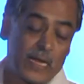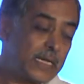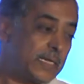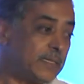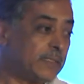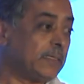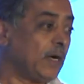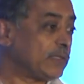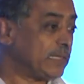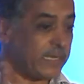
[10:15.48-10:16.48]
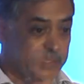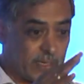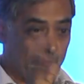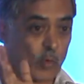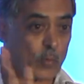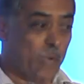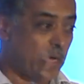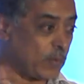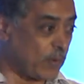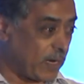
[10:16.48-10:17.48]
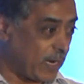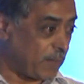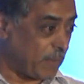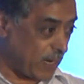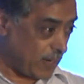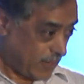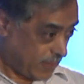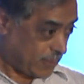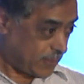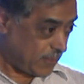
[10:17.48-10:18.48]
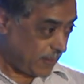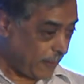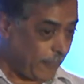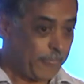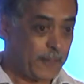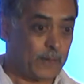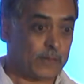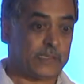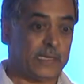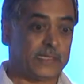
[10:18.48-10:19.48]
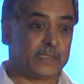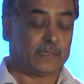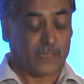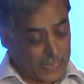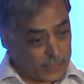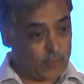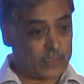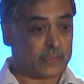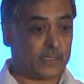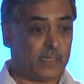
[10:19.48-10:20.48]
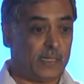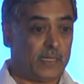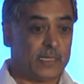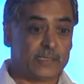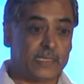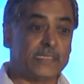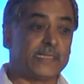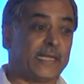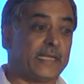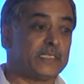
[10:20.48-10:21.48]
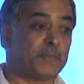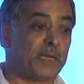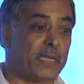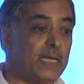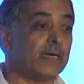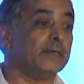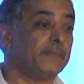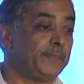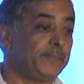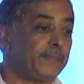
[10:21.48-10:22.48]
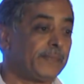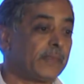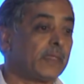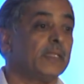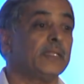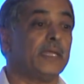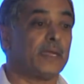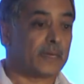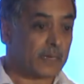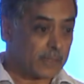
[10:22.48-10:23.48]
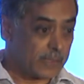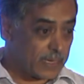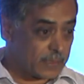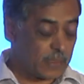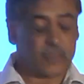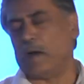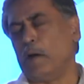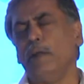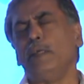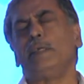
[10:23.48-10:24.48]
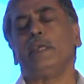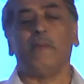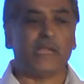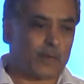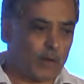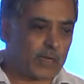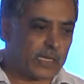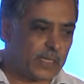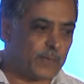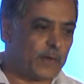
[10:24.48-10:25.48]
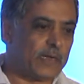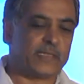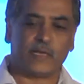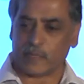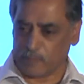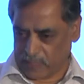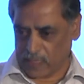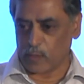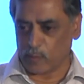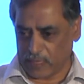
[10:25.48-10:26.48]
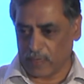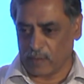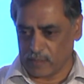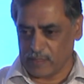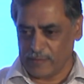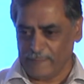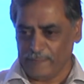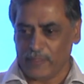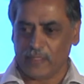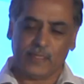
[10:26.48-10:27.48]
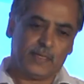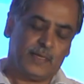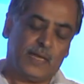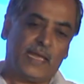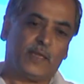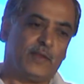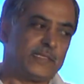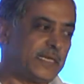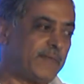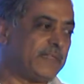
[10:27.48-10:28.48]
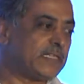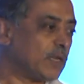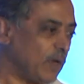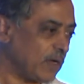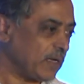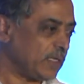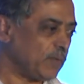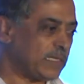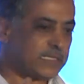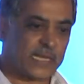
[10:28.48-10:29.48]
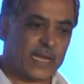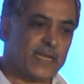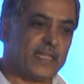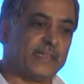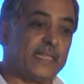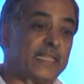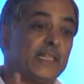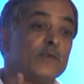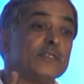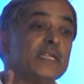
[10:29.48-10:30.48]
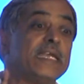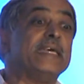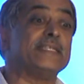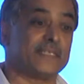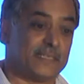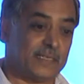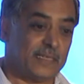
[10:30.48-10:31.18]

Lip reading: at oscillation of 4.19 megahertz, the accuracy is 3 seconds per year. There is the ultimate clock in the world is atomic clock. The accuracy of this clock is 1 second in 3000 years.